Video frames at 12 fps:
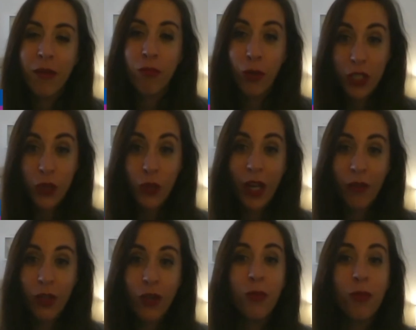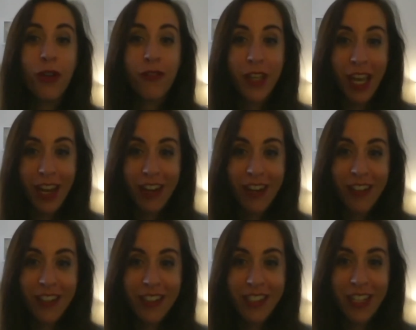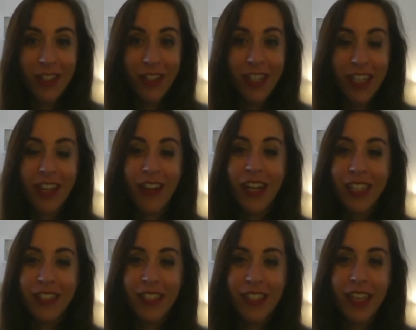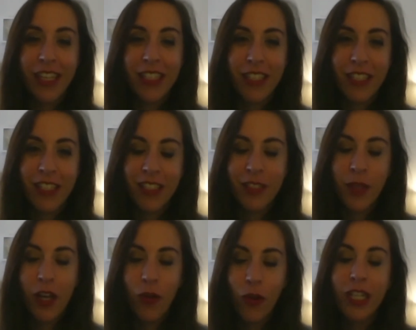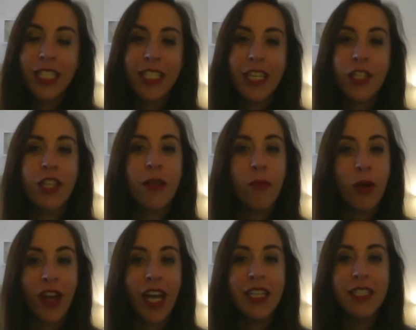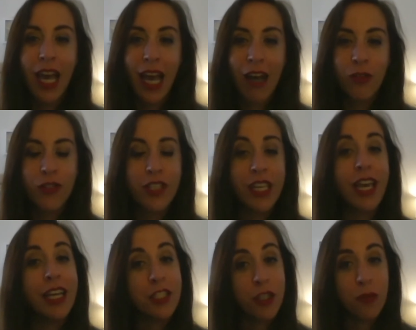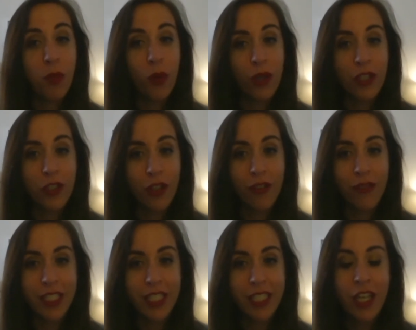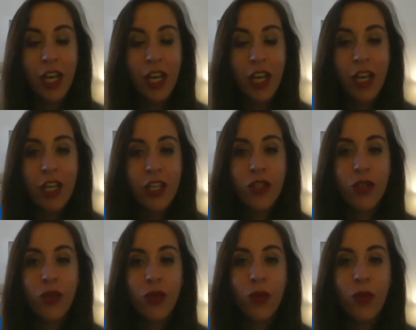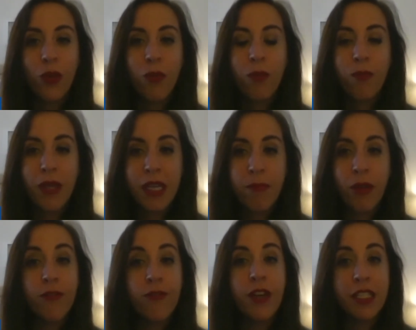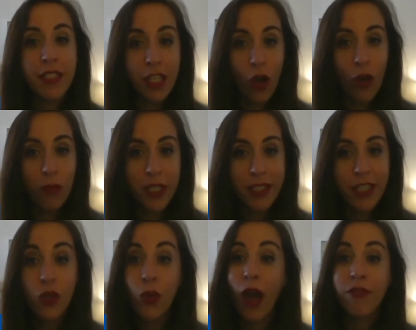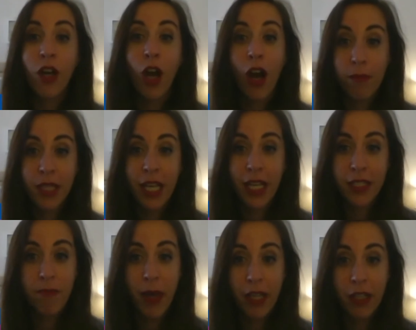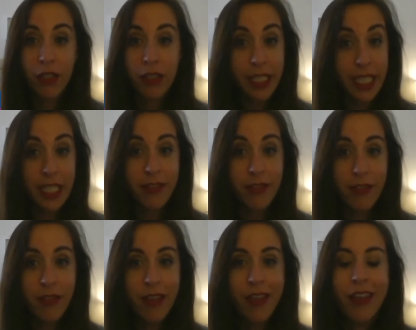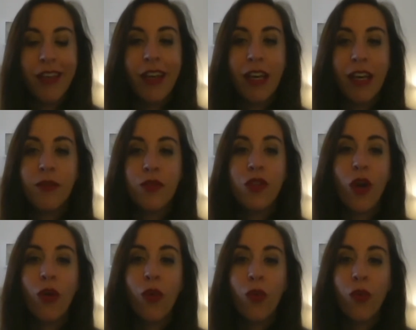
Bridgewell Recuperative Care Center here. It's a it's a an organization that provides housing and support services to people facing homelessness who have complex medical needs. Mm-hmm. Uh, so